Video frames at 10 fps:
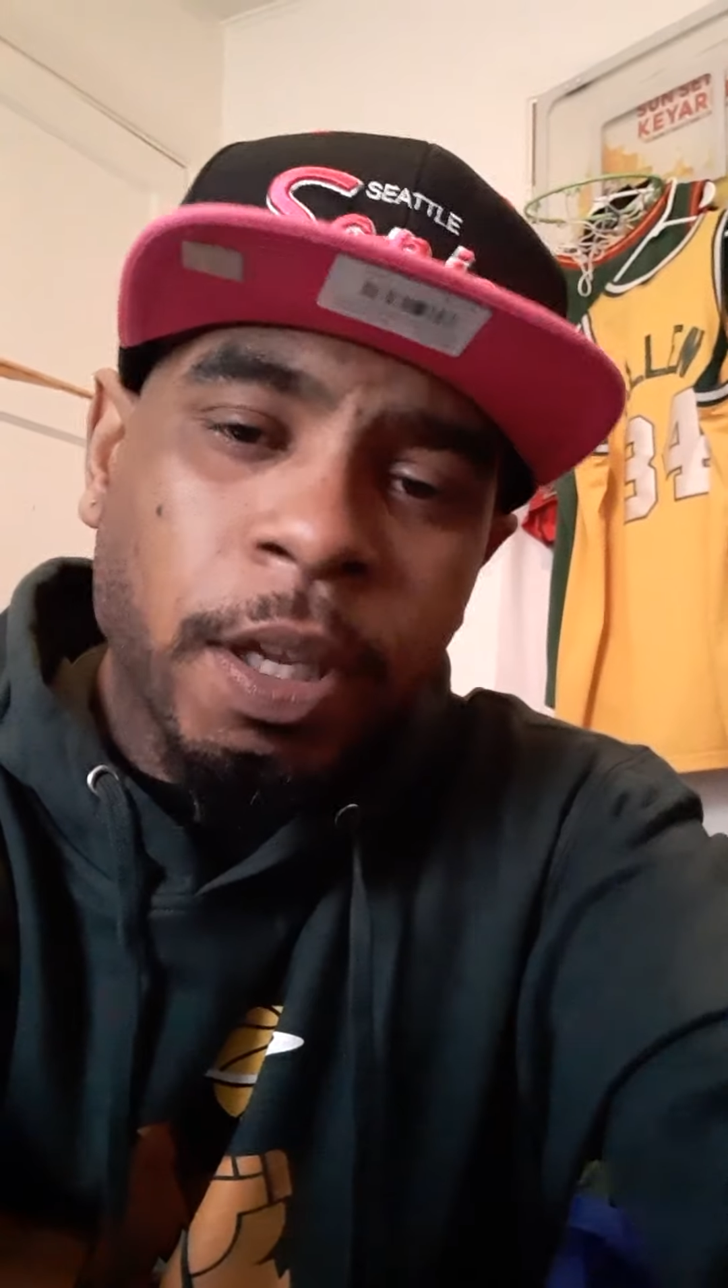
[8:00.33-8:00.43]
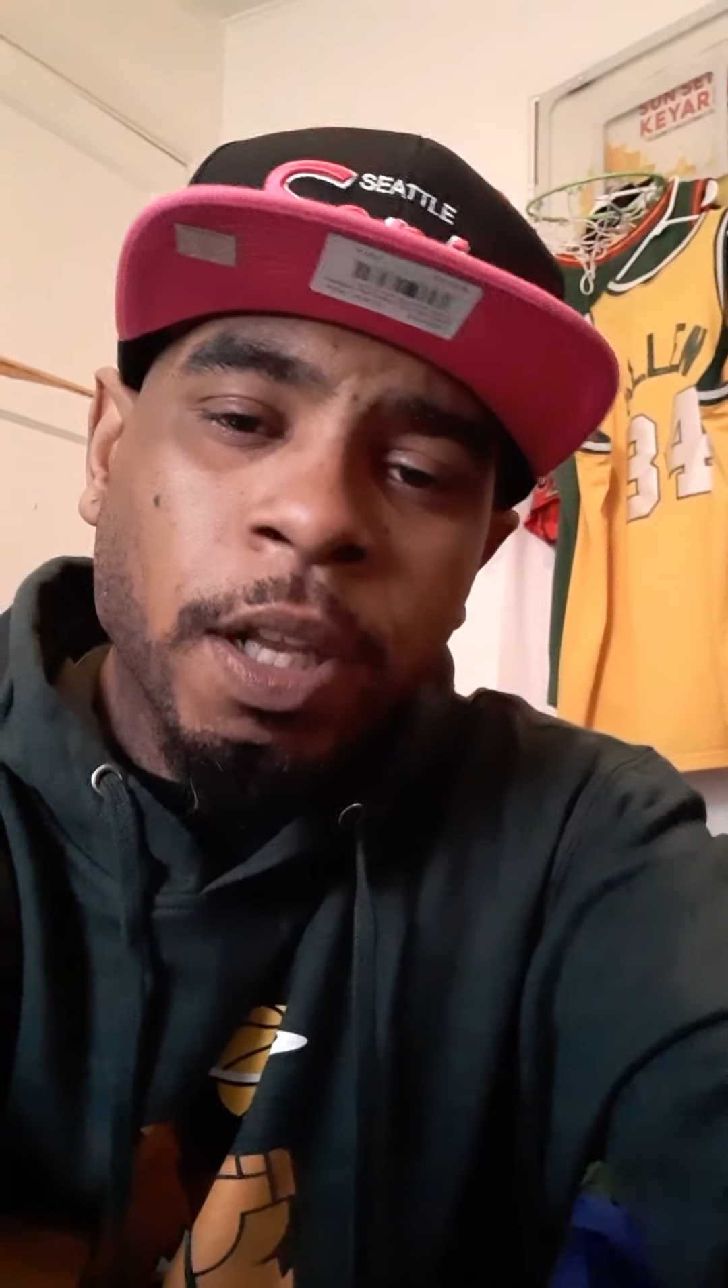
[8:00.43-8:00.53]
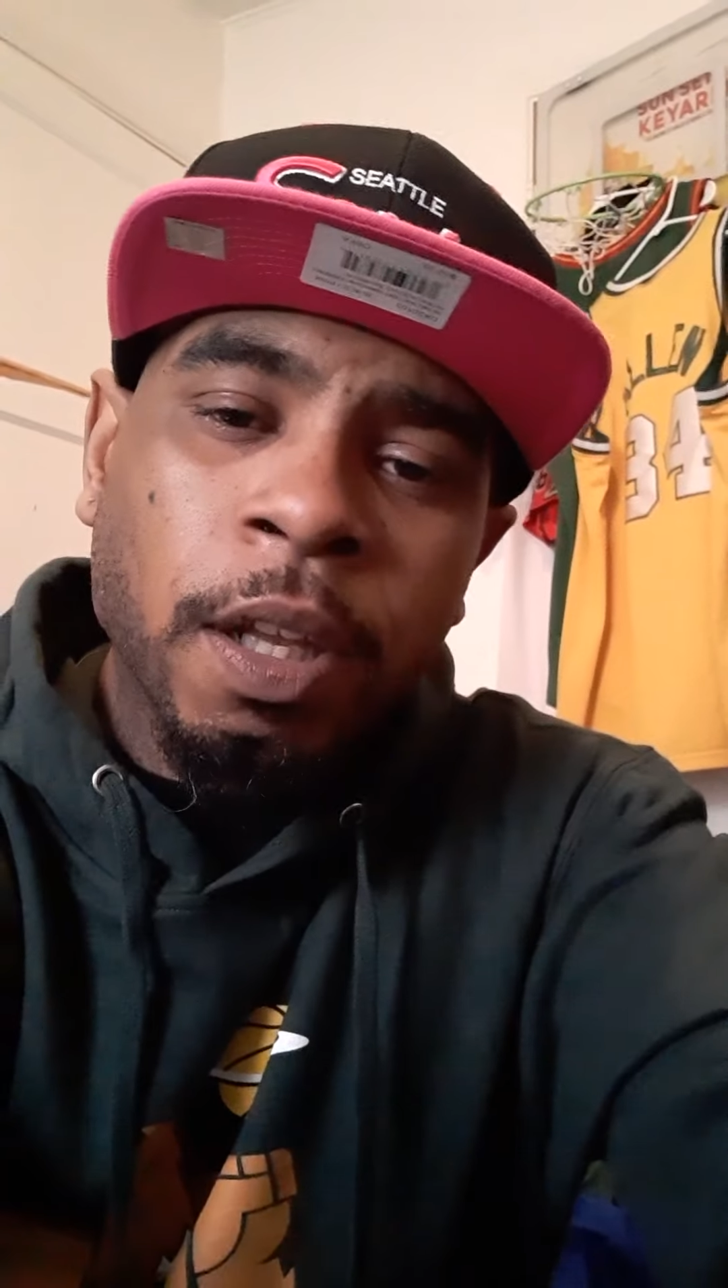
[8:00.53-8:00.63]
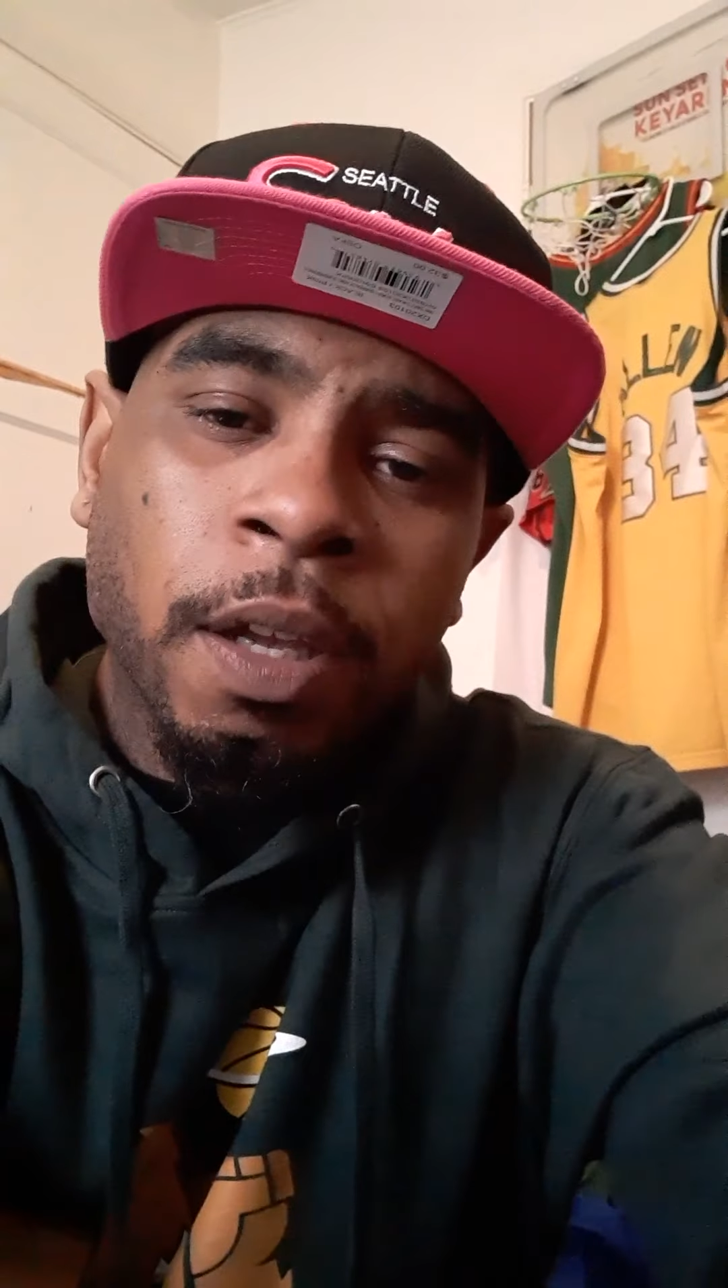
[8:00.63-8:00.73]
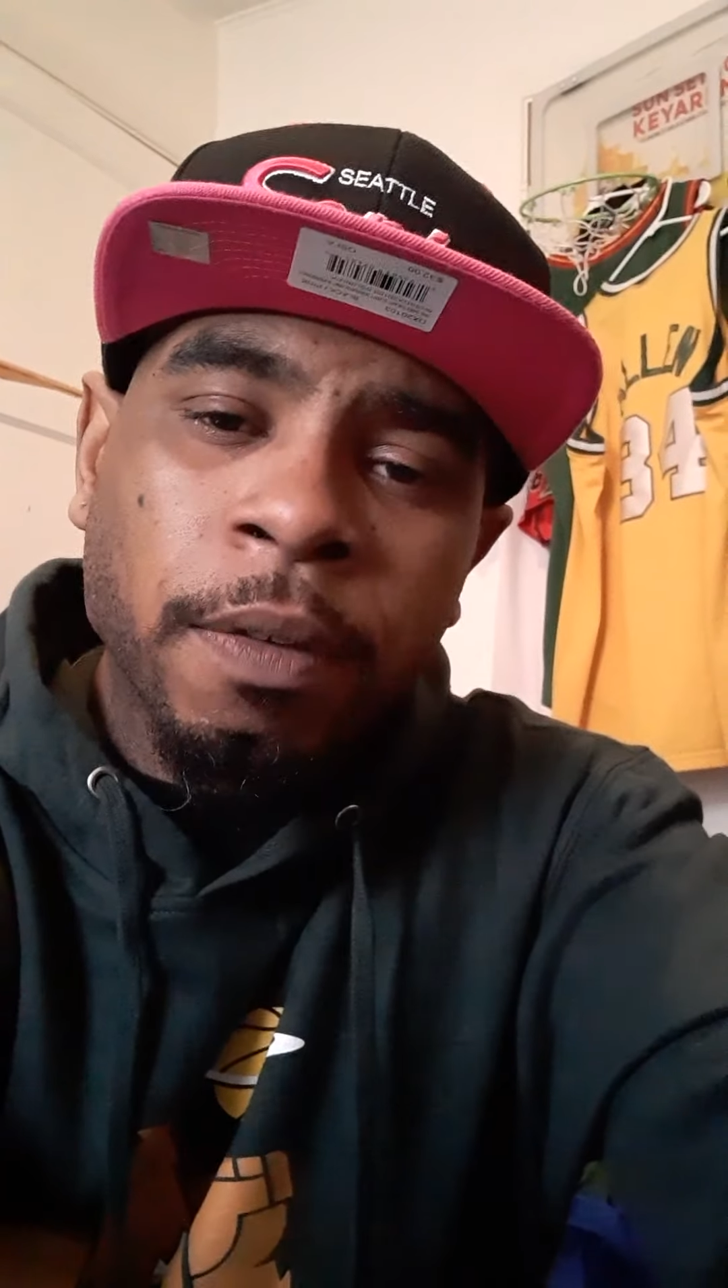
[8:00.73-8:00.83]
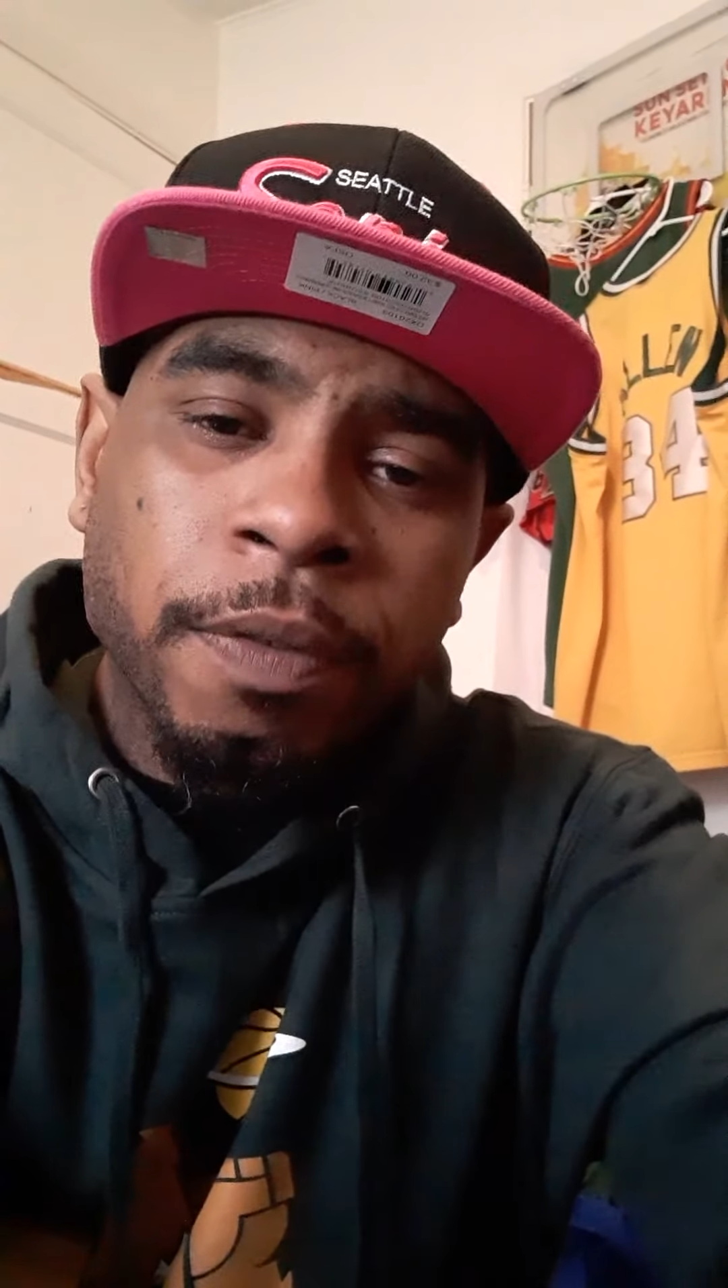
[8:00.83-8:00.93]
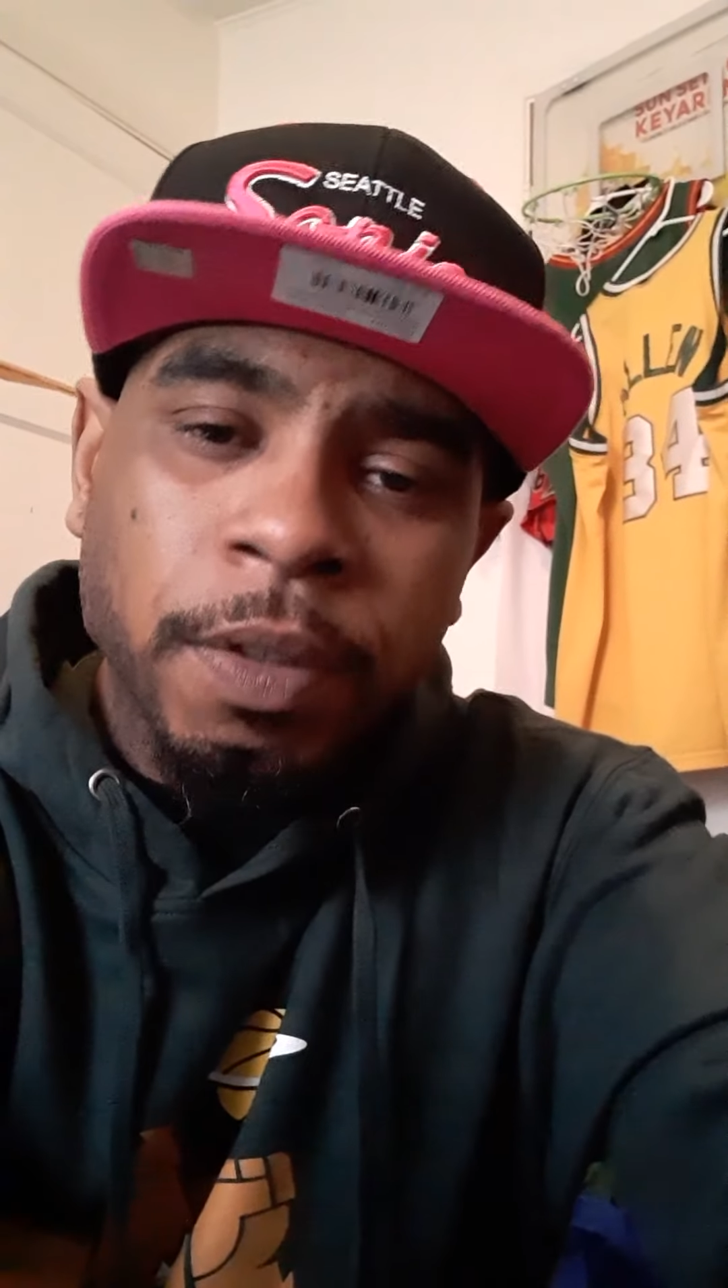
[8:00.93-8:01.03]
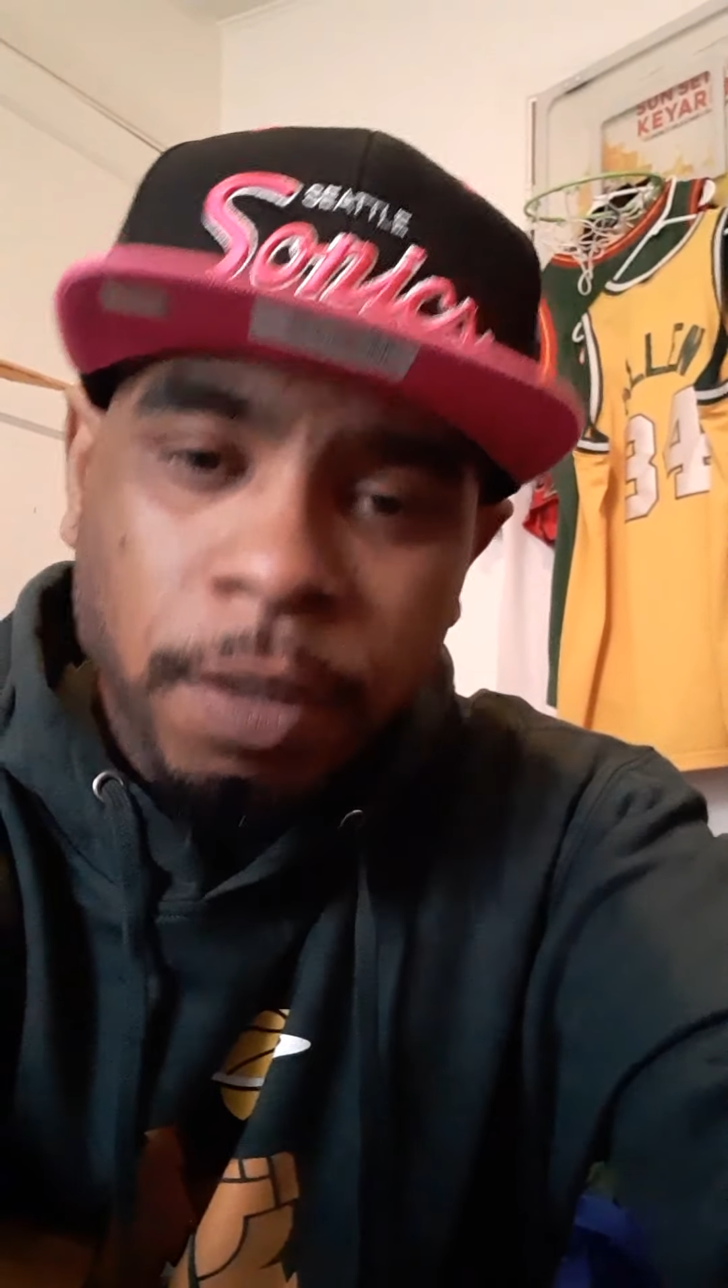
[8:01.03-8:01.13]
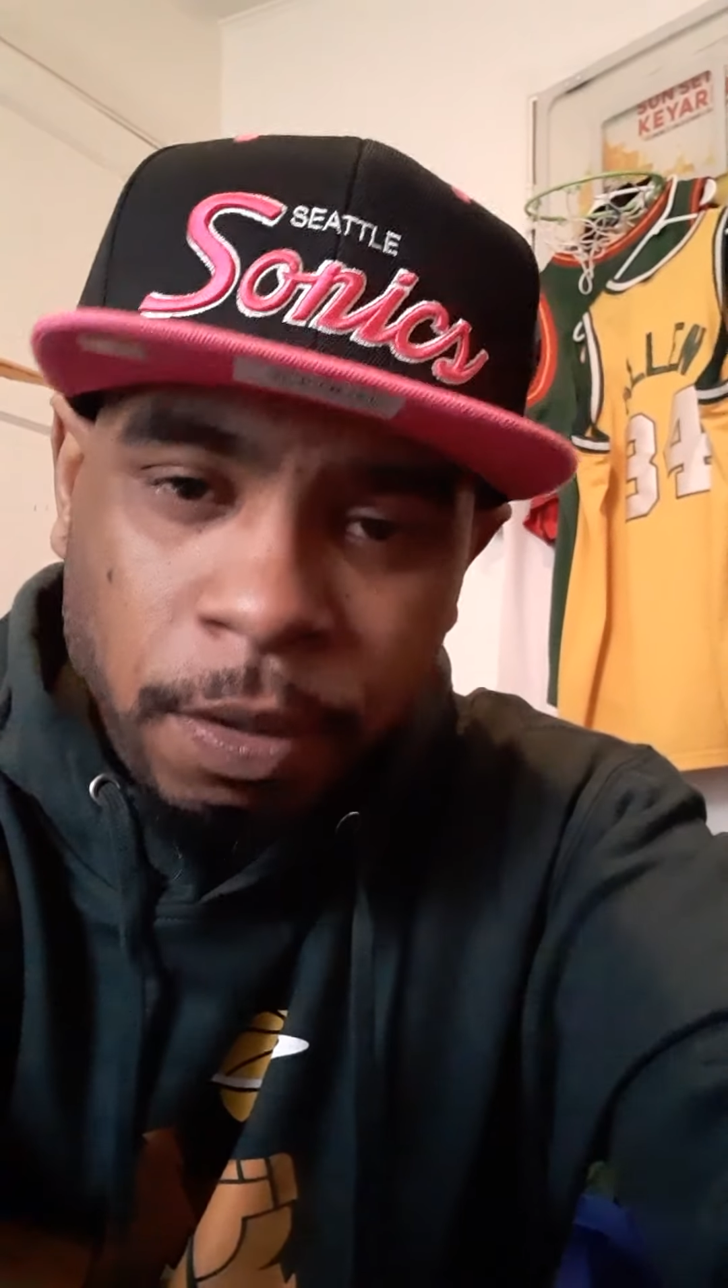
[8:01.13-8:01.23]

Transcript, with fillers: and love